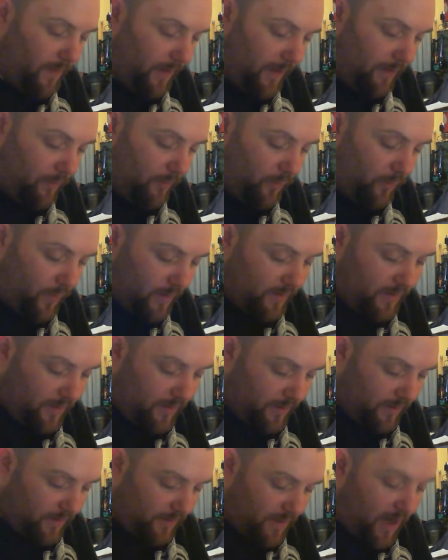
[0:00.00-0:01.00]
Anyone who wants
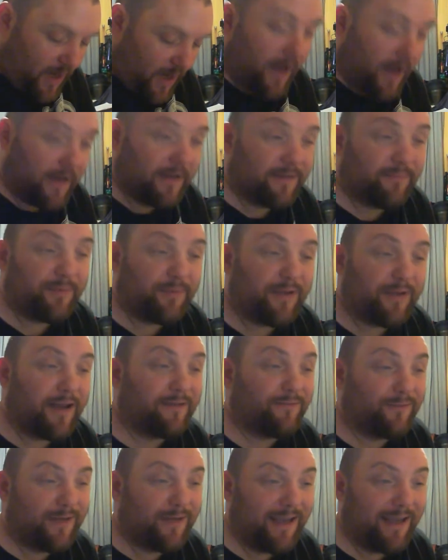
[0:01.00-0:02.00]
a gun is a
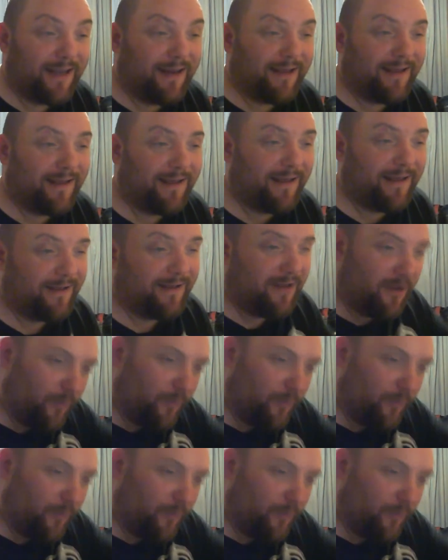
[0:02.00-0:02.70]
potential killer.